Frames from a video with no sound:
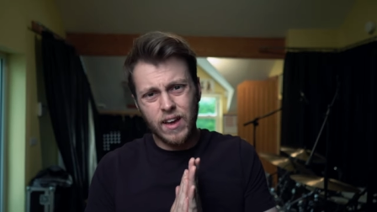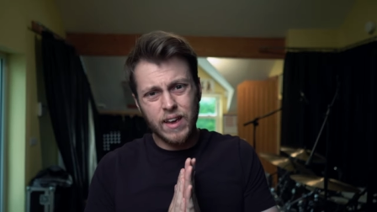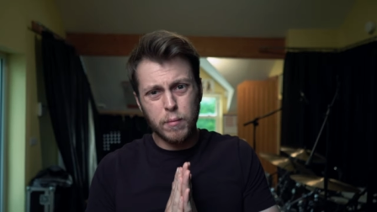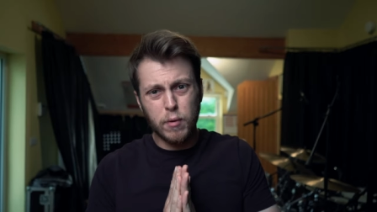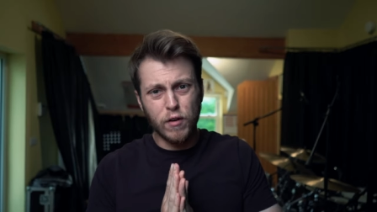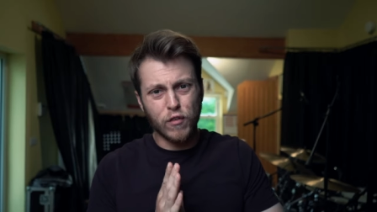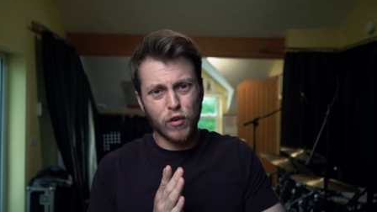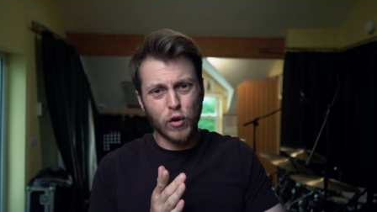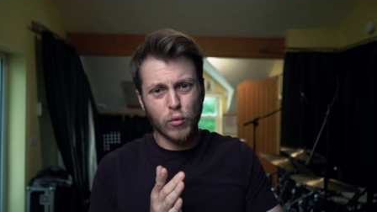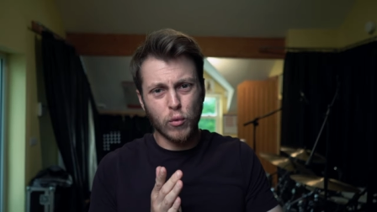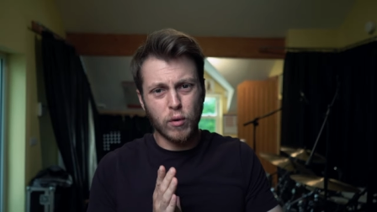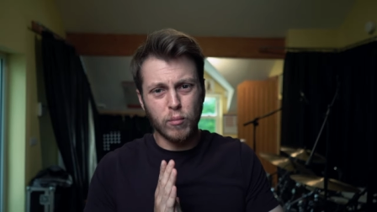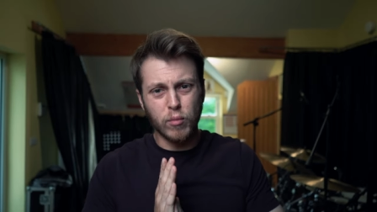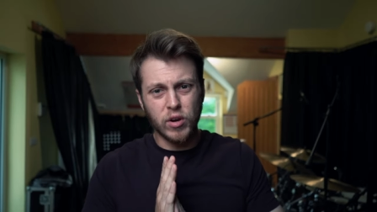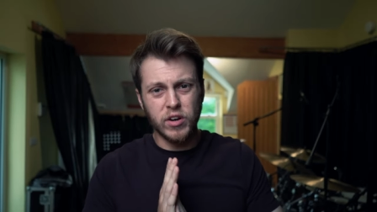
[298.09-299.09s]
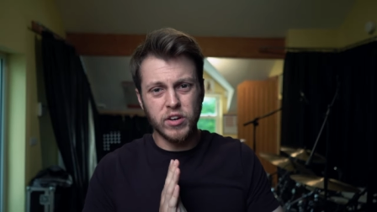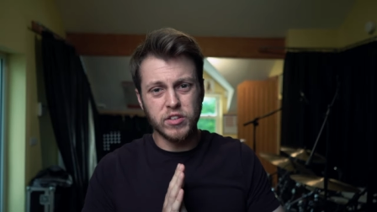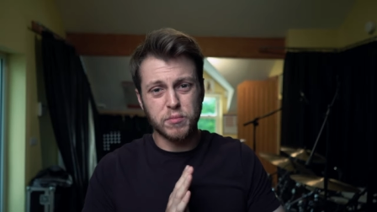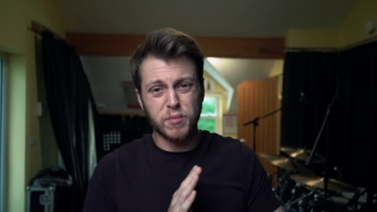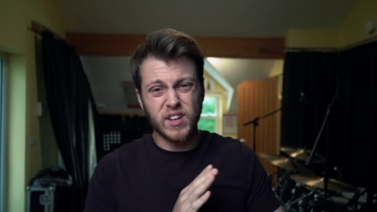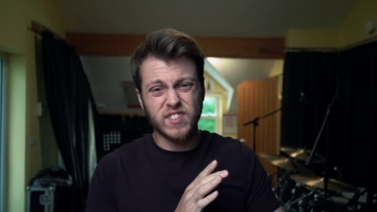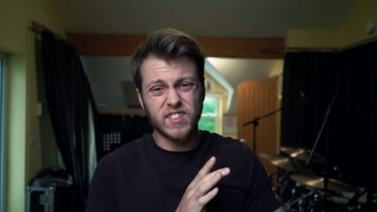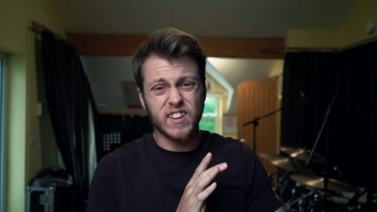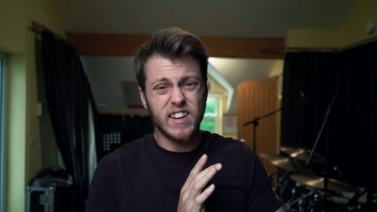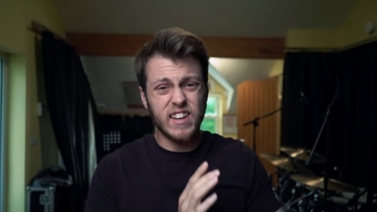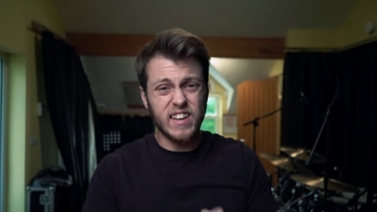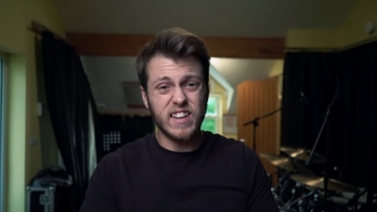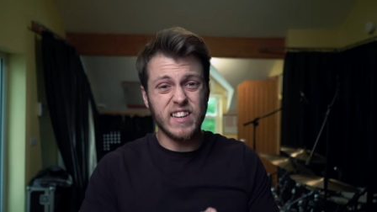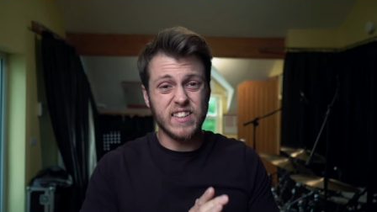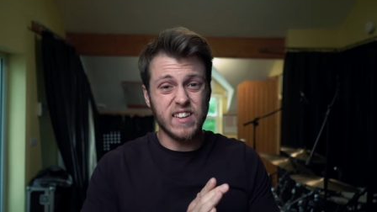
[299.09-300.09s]
a bit of an odd one because
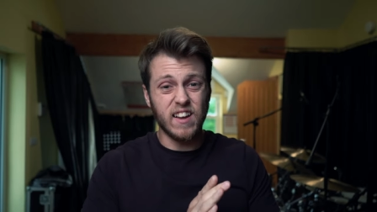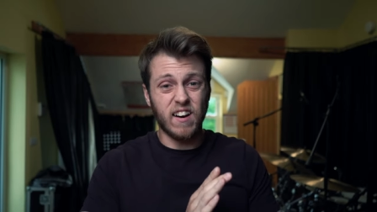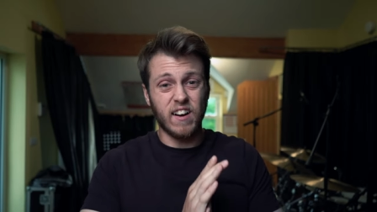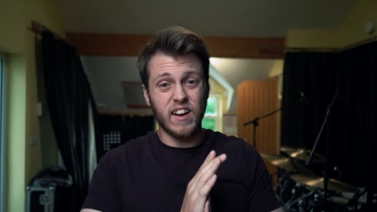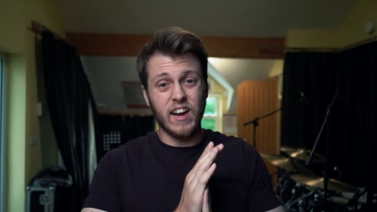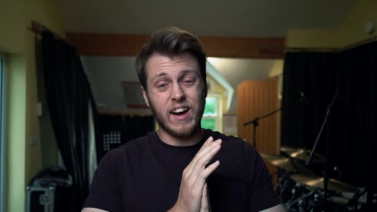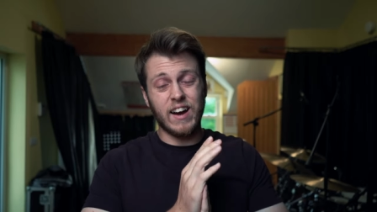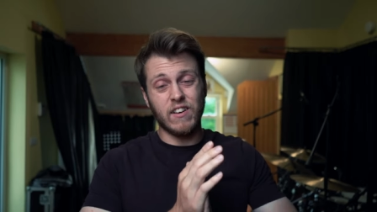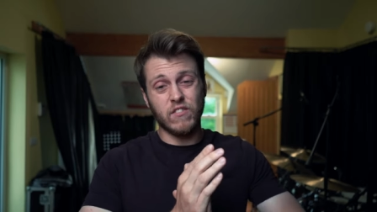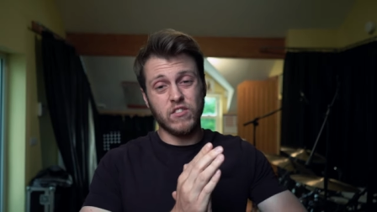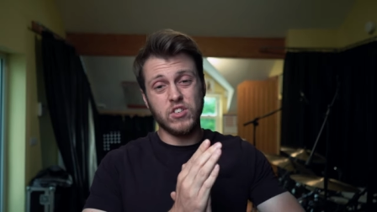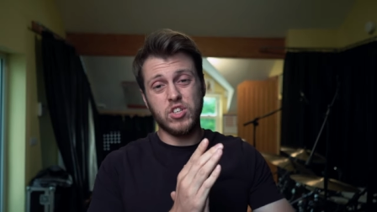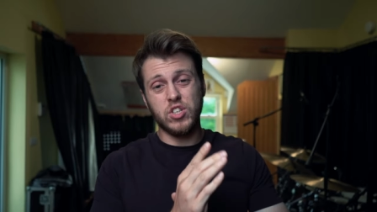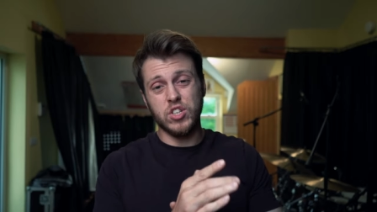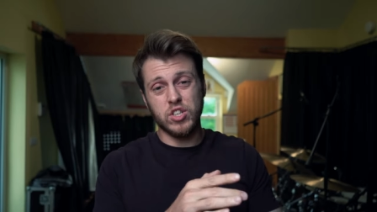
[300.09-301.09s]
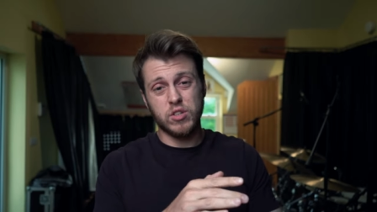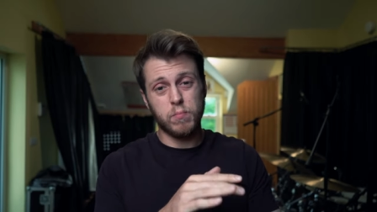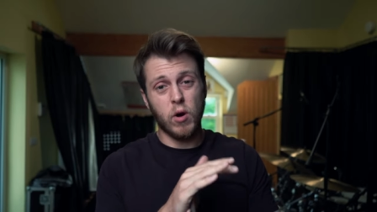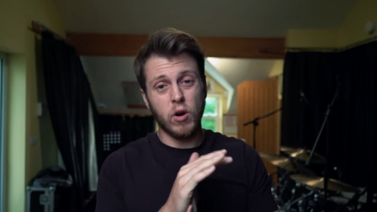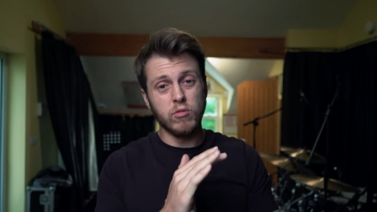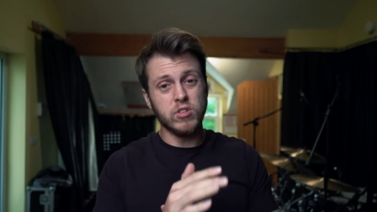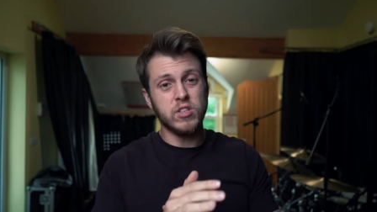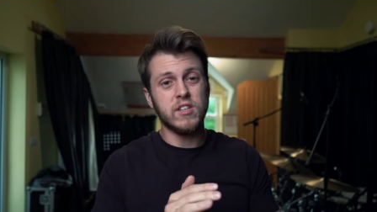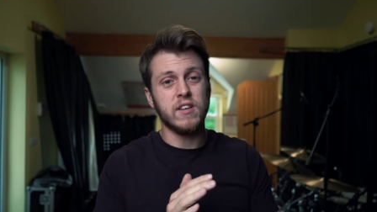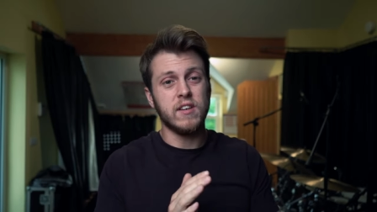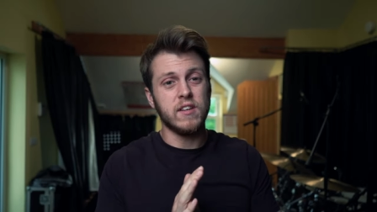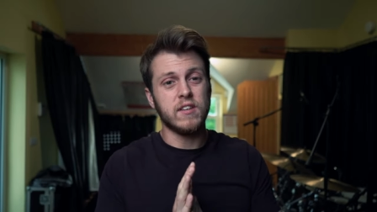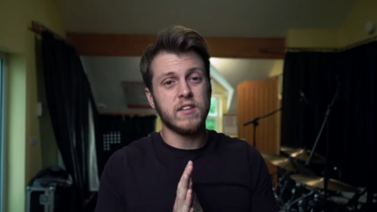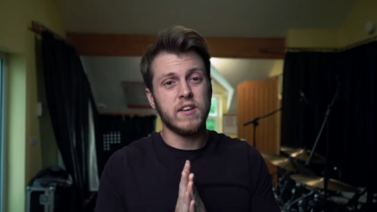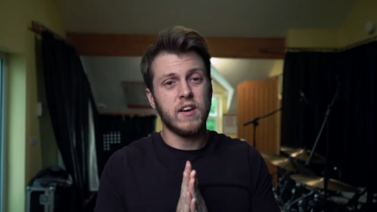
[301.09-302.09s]
basically I have just posted